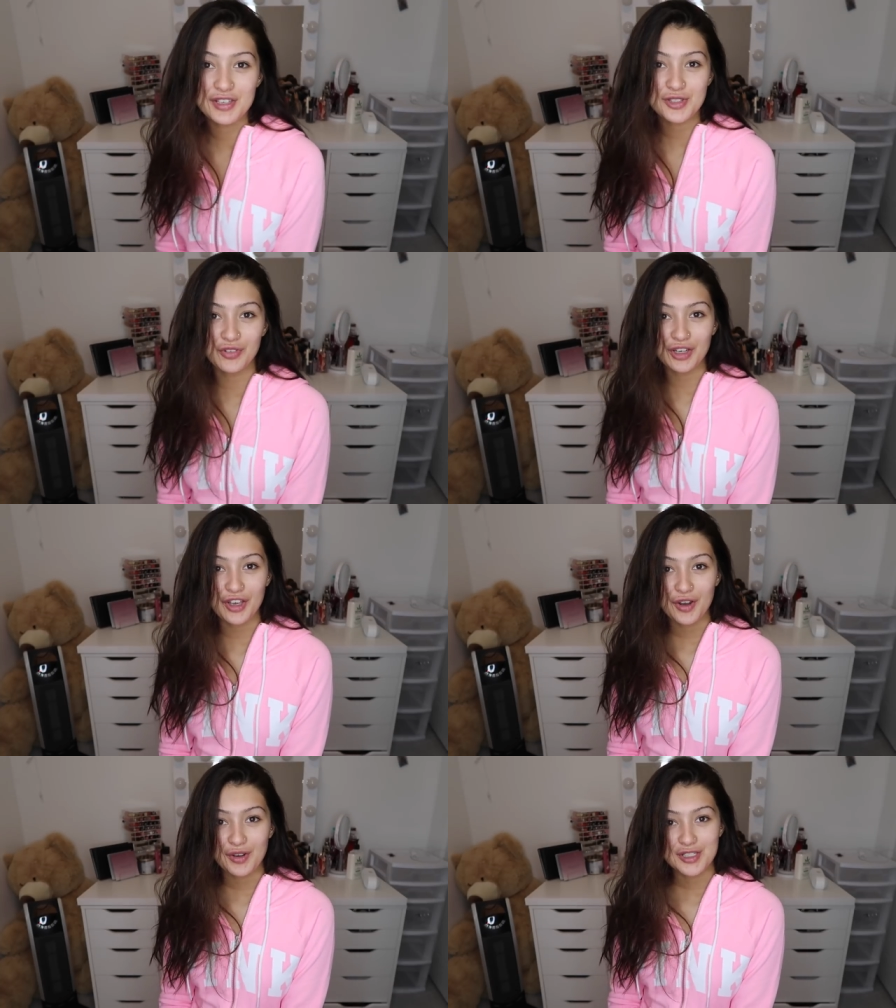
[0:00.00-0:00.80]
this
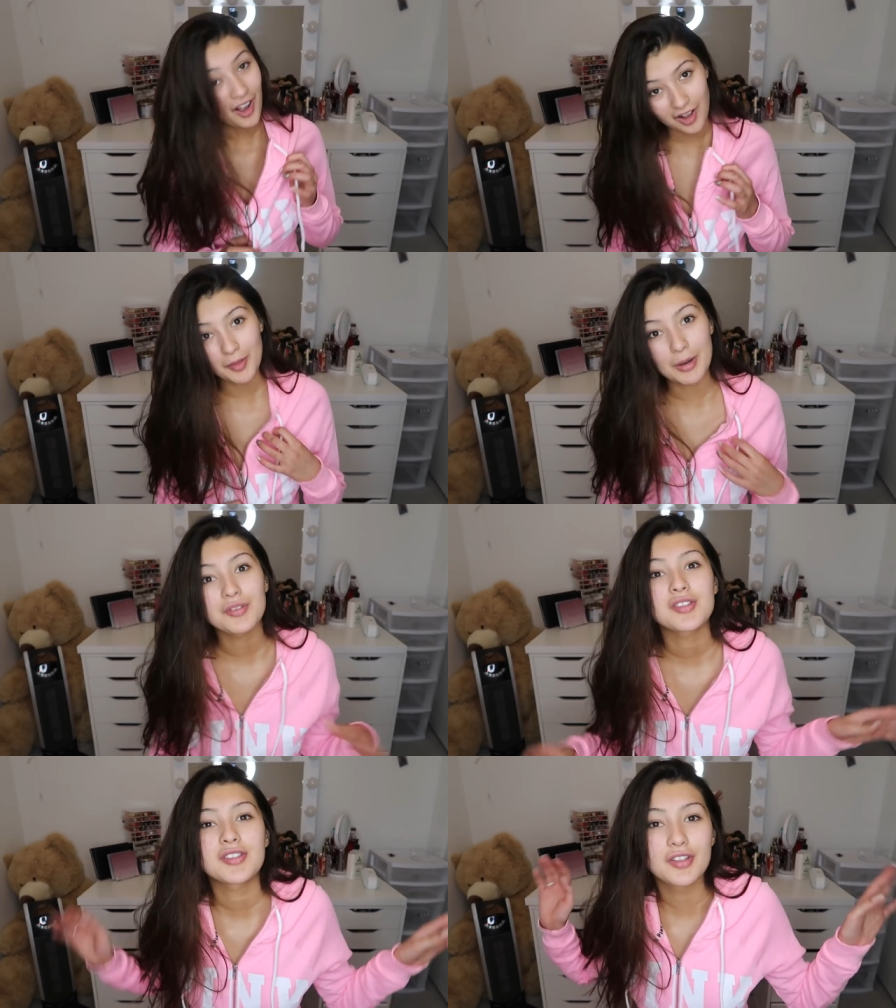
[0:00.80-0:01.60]
video is all
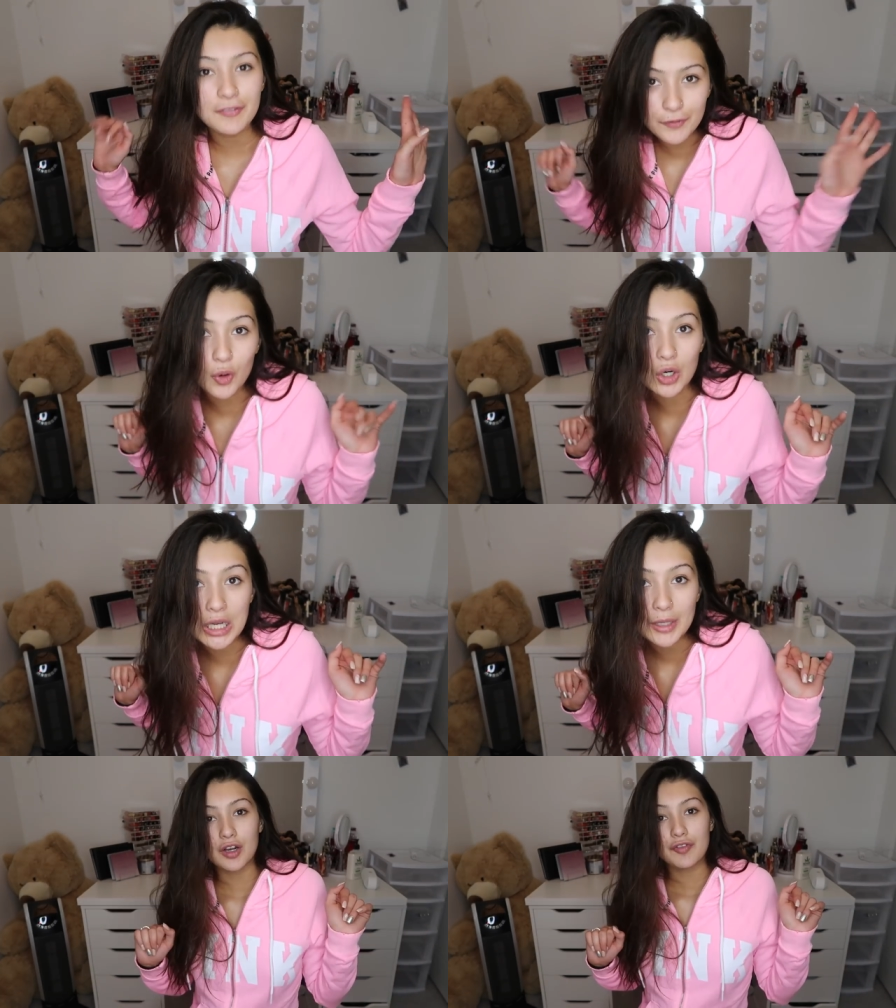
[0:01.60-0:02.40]
about
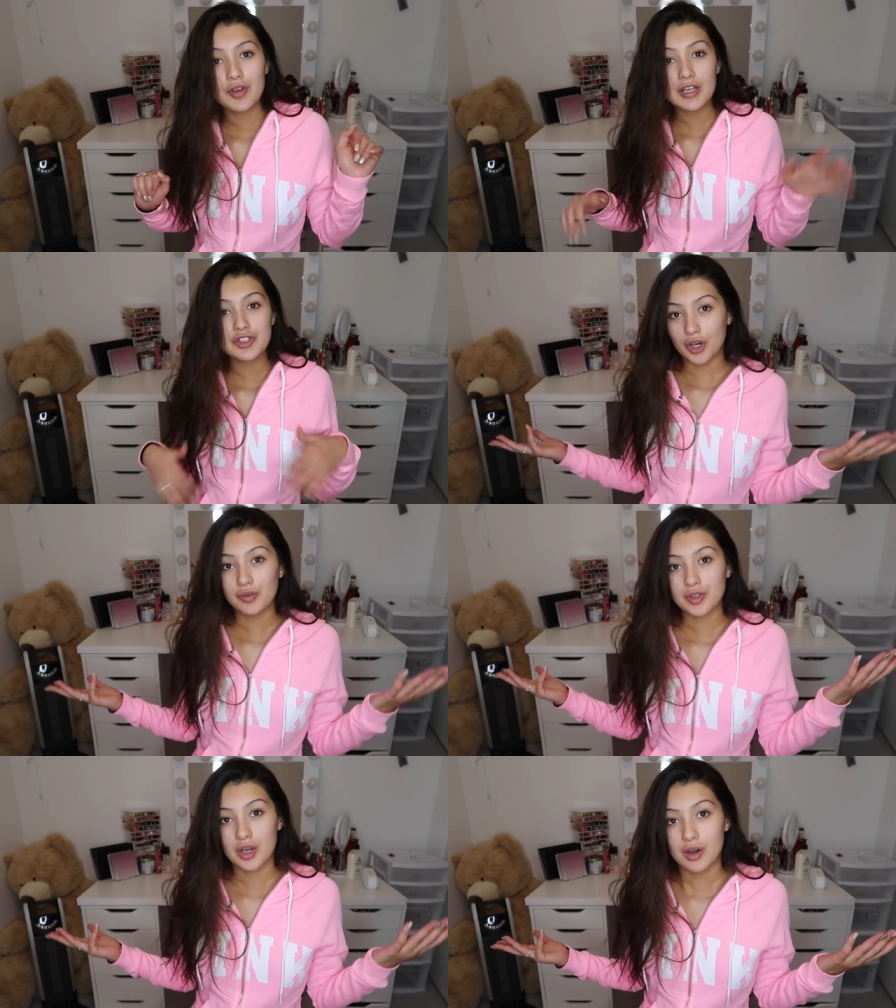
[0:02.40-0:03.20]
Sephora. So if you guys
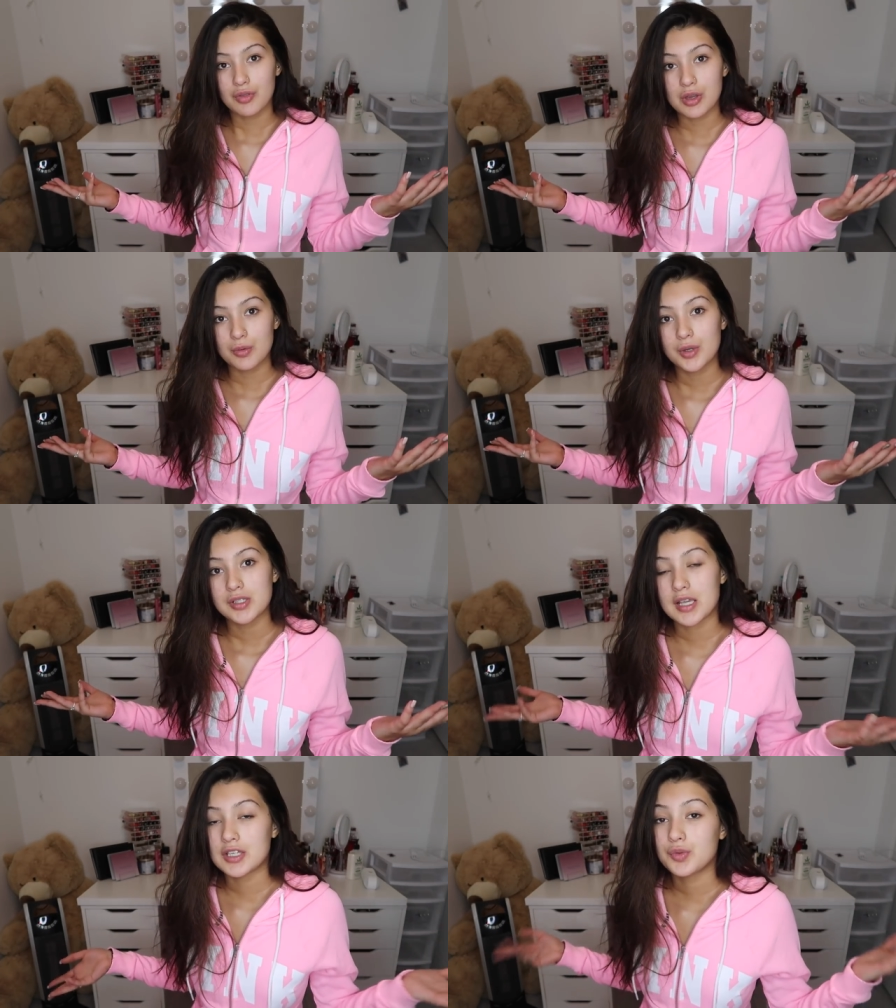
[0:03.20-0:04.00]
don't know, there
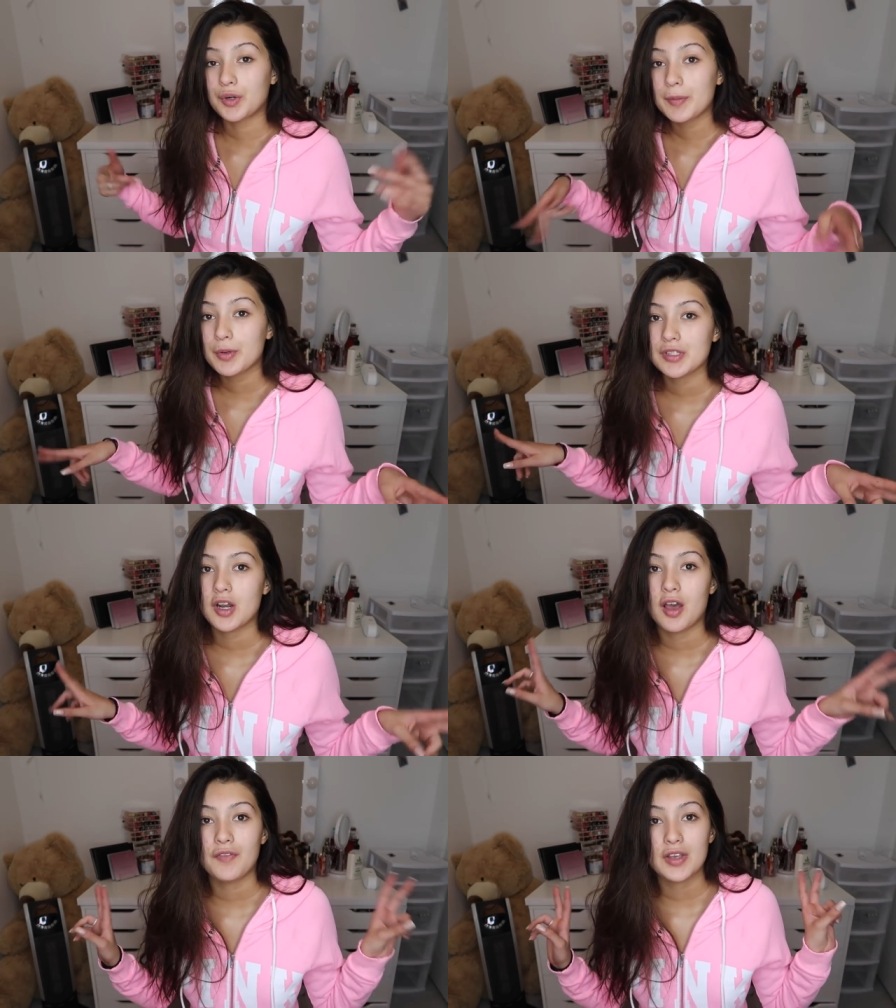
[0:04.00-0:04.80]
was a 20%
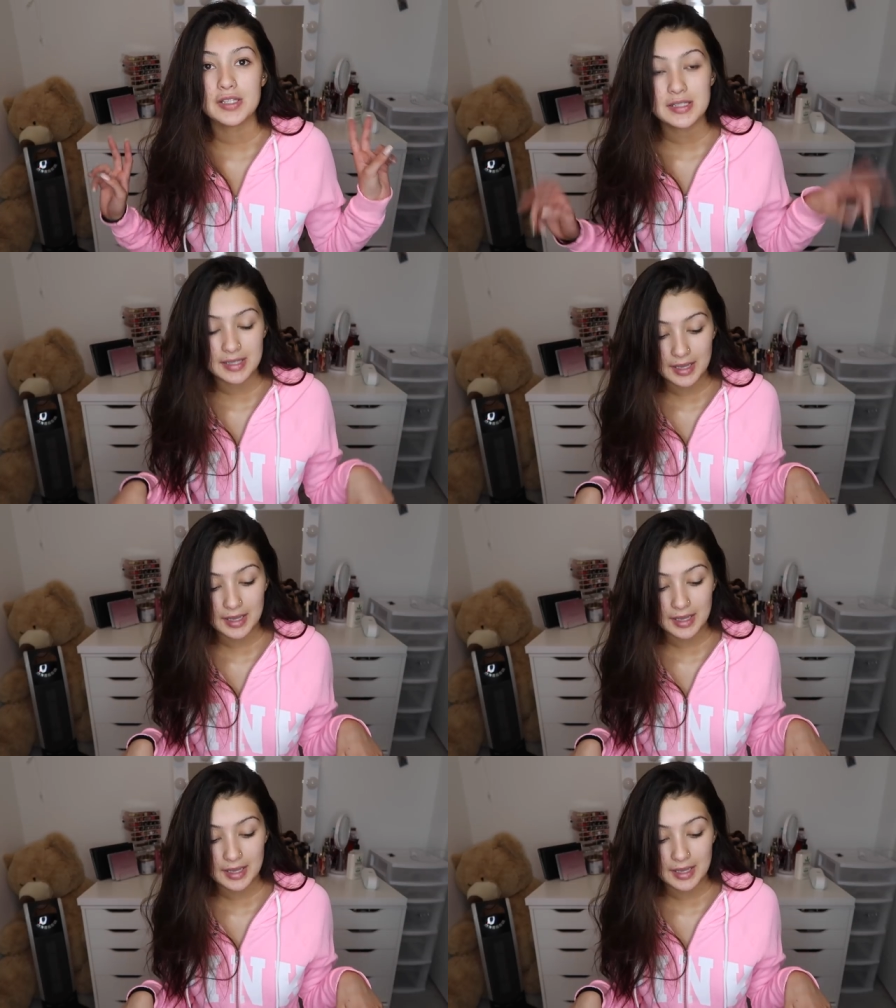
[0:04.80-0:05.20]
off